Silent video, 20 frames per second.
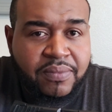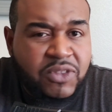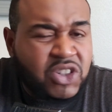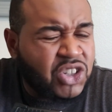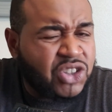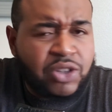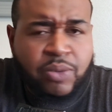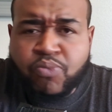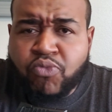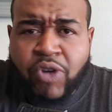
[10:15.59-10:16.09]

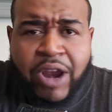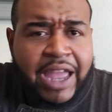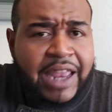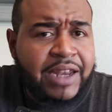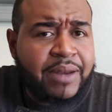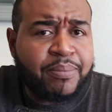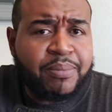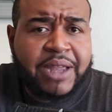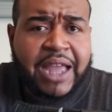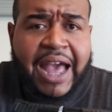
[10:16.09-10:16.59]
Just some
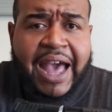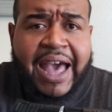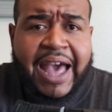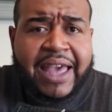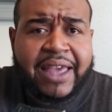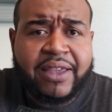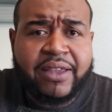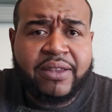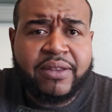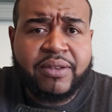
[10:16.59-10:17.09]
random
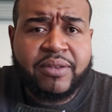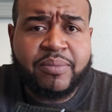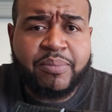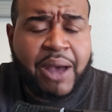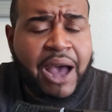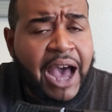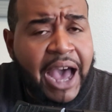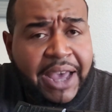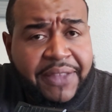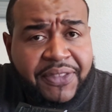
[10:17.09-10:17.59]
guy
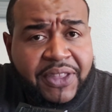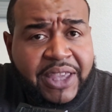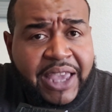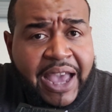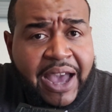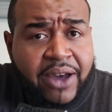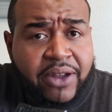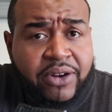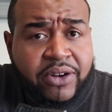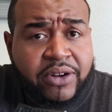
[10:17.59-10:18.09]
behind the
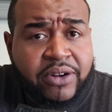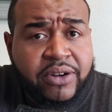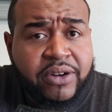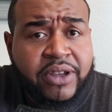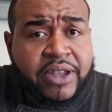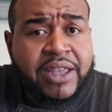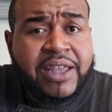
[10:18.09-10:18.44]
counter